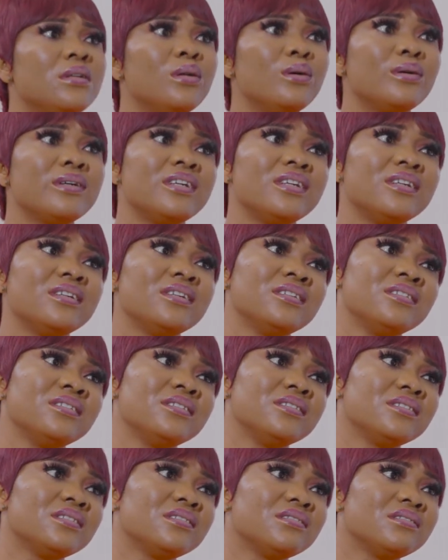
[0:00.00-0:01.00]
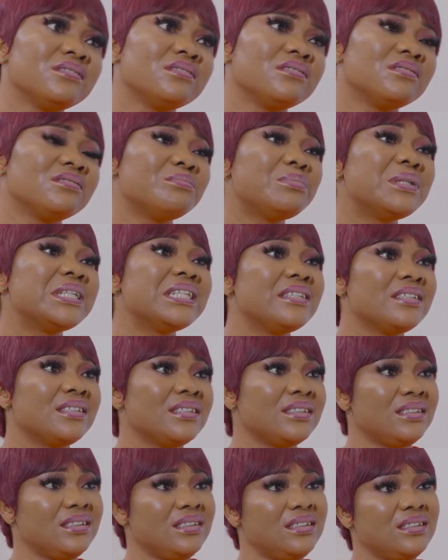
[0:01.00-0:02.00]
Lucky,
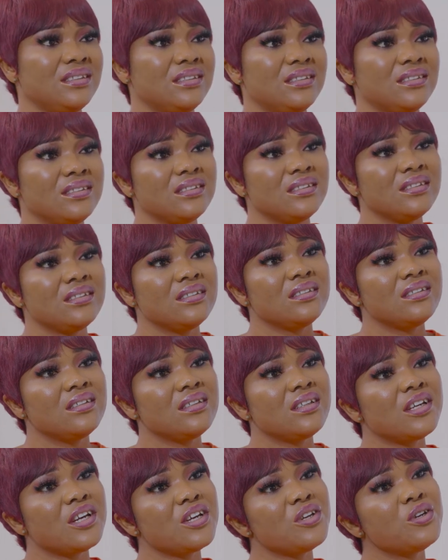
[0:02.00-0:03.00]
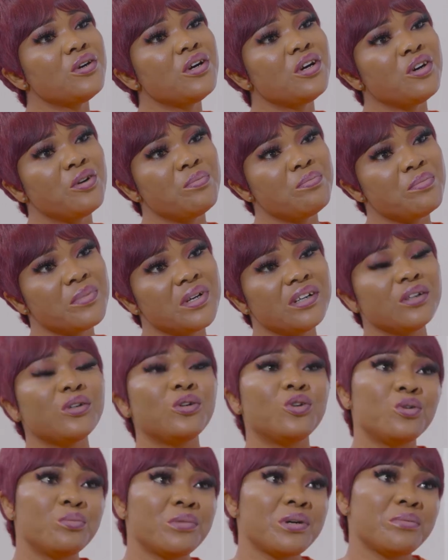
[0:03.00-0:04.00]
please. Can you help me and
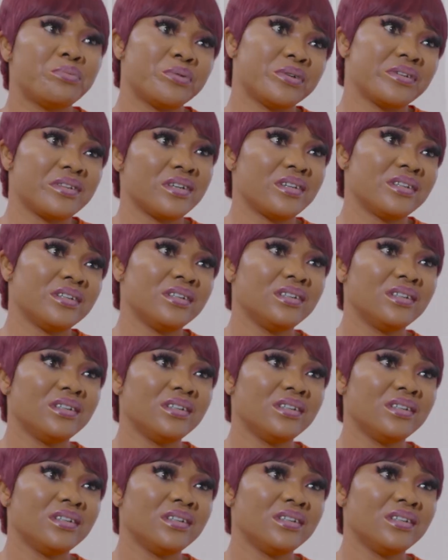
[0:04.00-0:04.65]
call my brother?